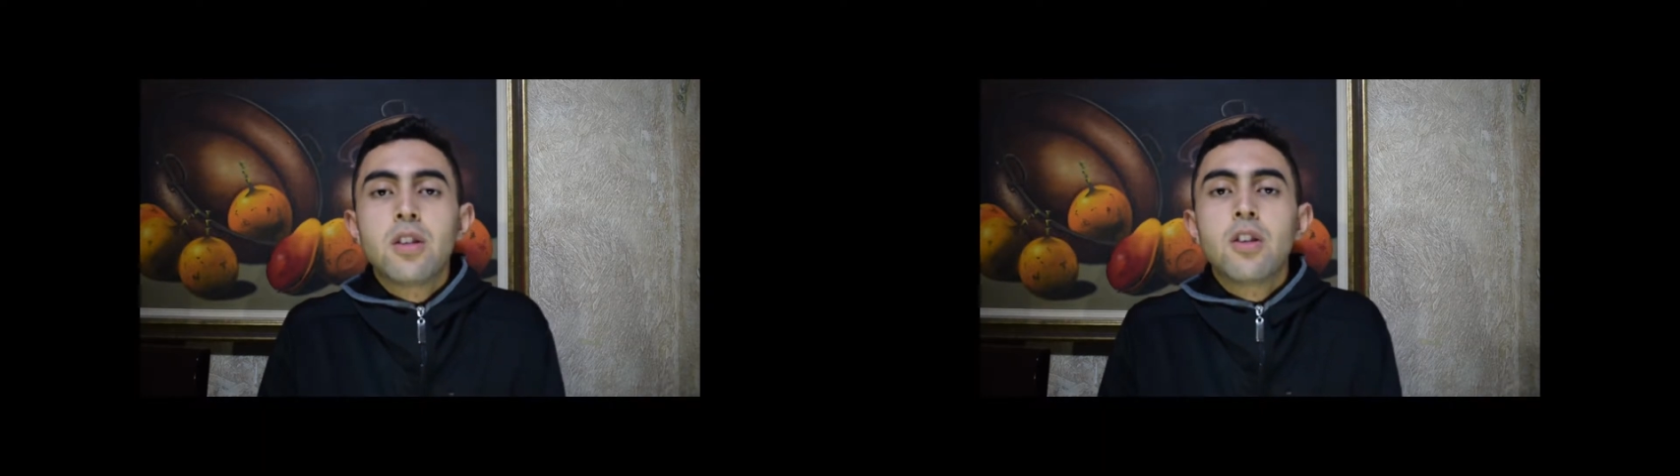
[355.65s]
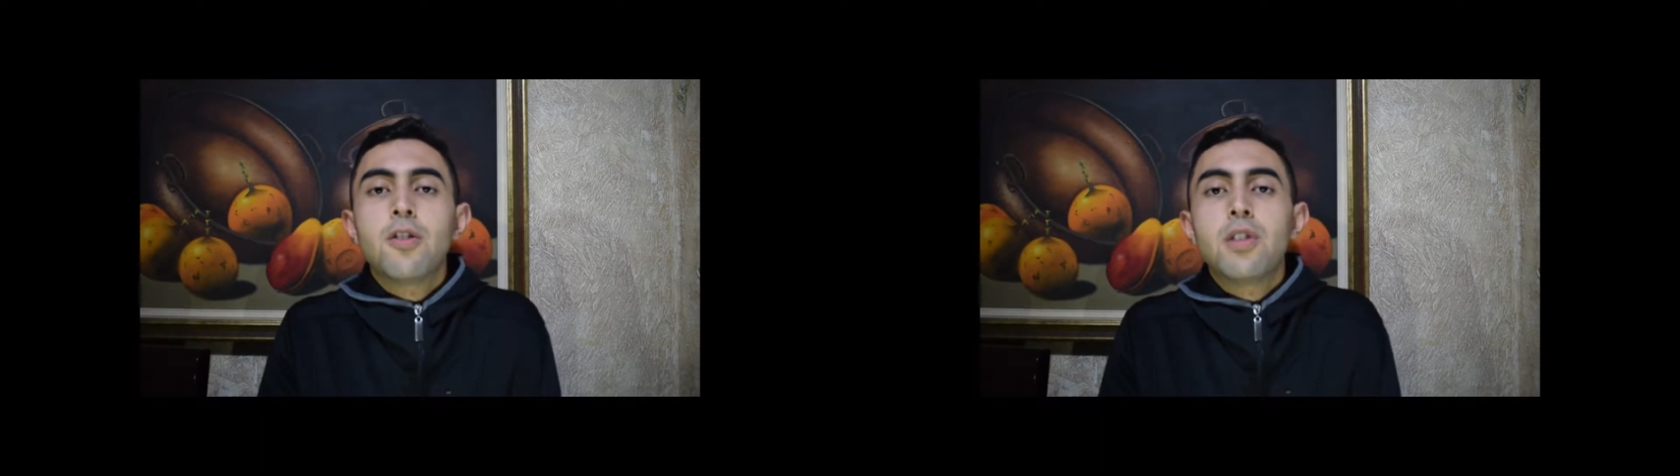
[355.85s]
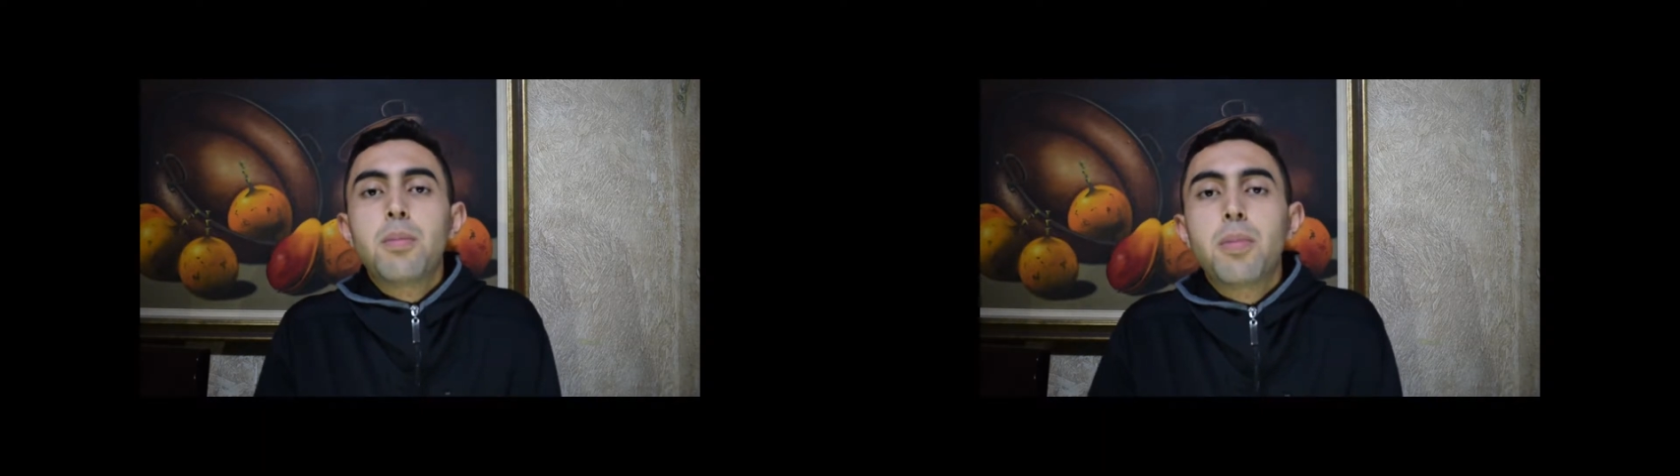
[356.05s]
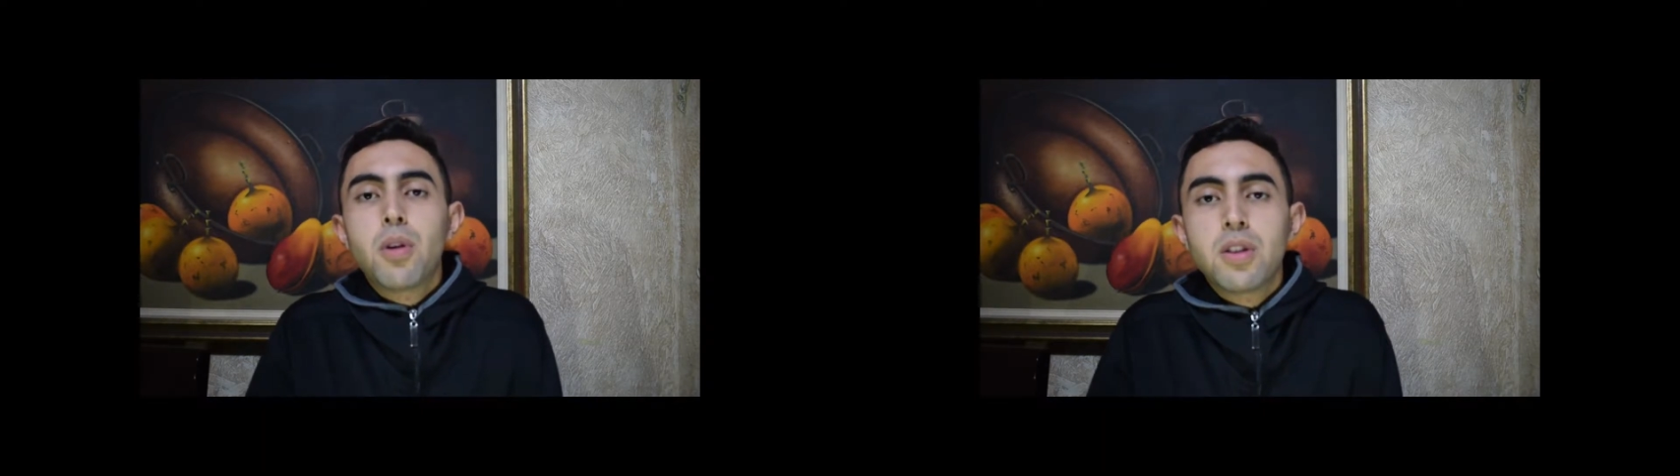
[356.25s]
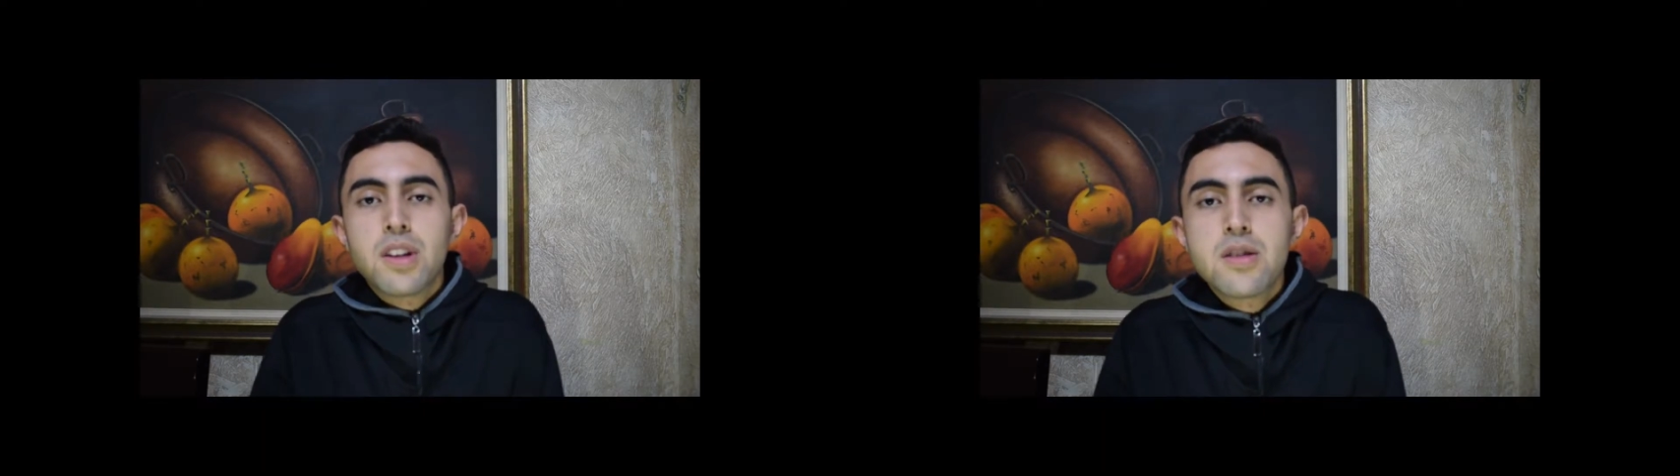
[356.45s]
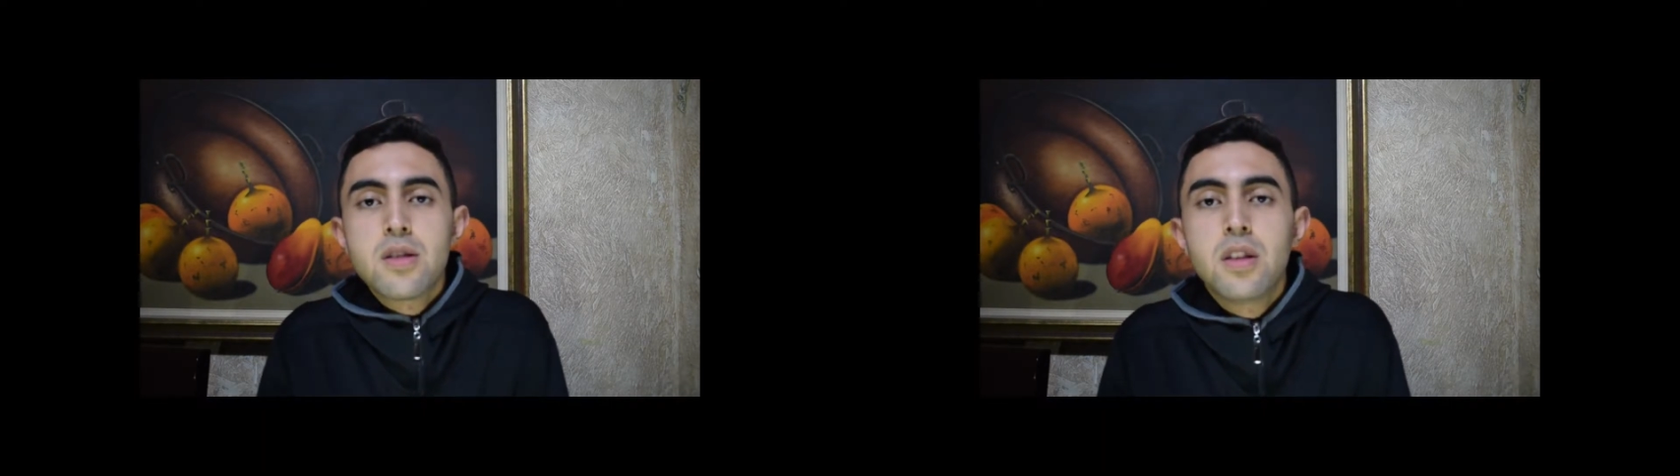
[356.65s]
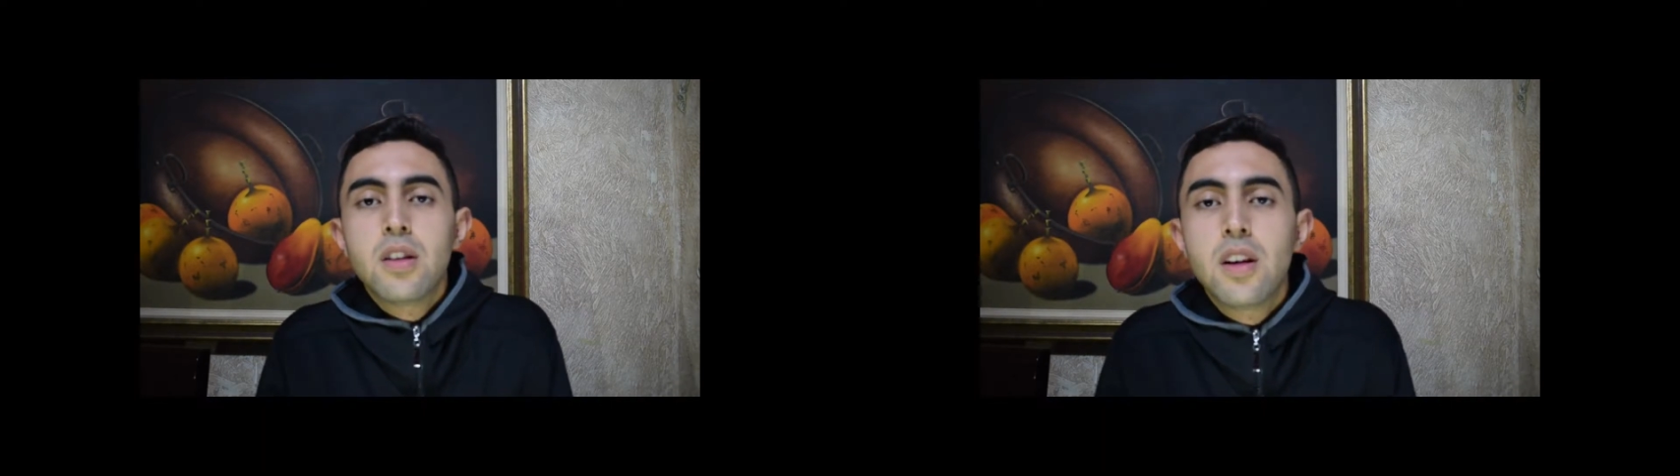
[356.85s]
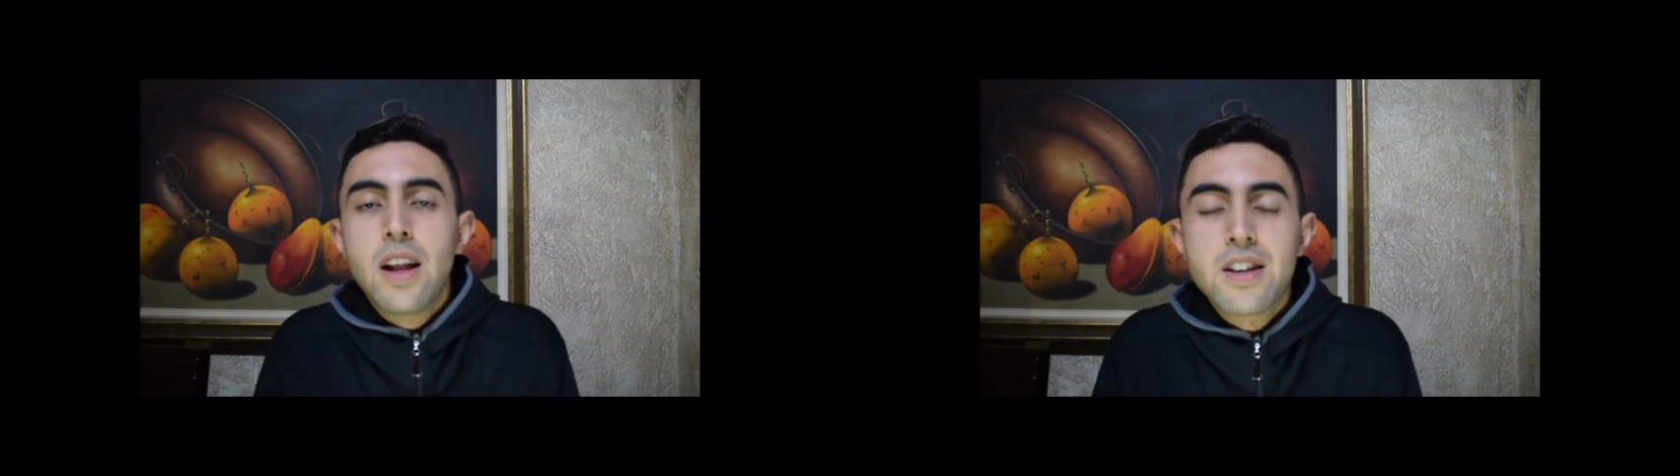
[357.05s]
protests in the last
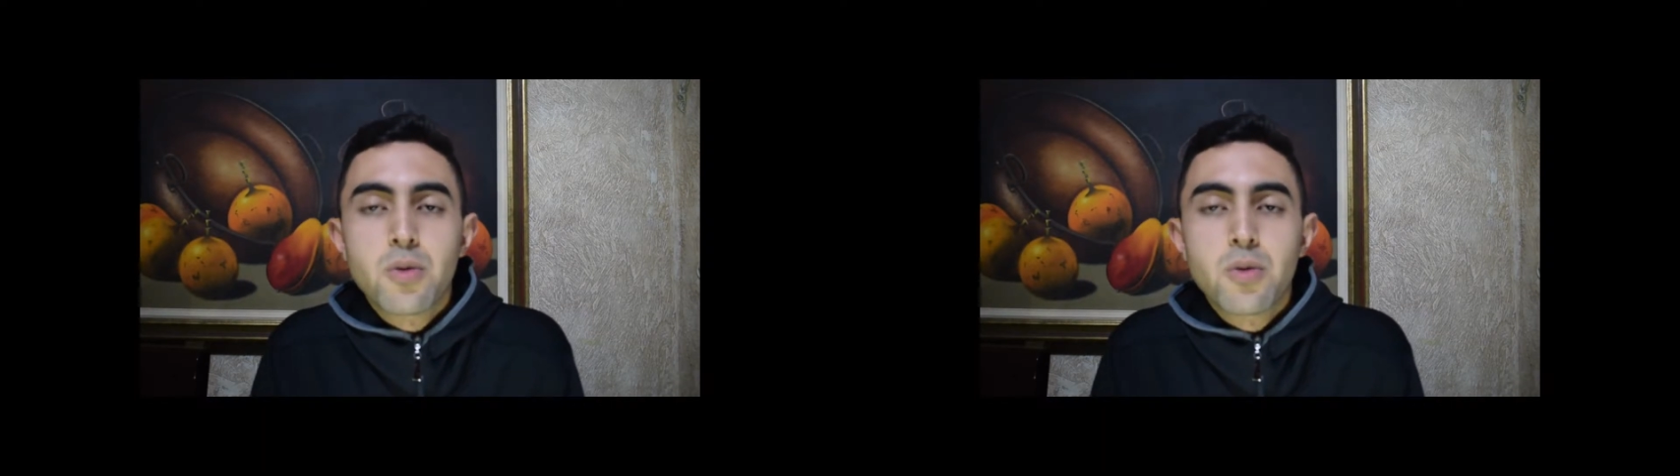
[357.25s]
weeks,